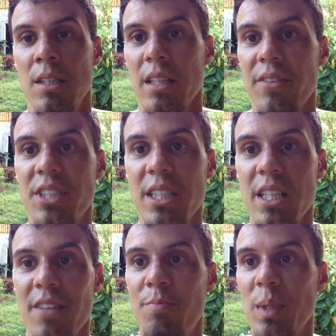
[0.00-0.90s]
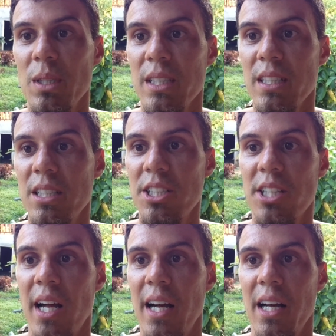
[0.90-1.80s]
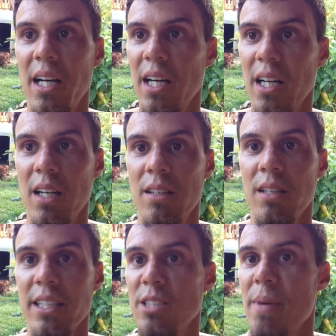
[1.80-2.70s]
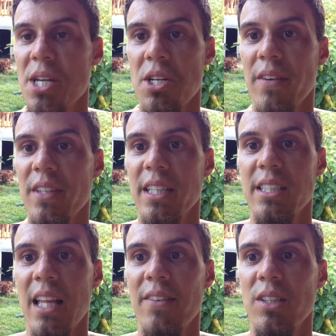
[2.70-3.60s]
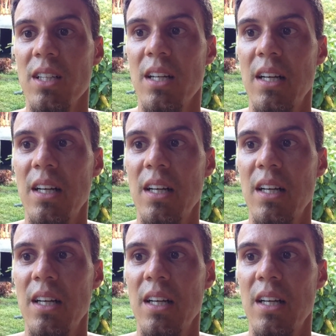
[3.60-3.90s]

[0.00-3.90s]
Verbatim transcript: They've seen enough building. Just uh, I just make sure everything's level,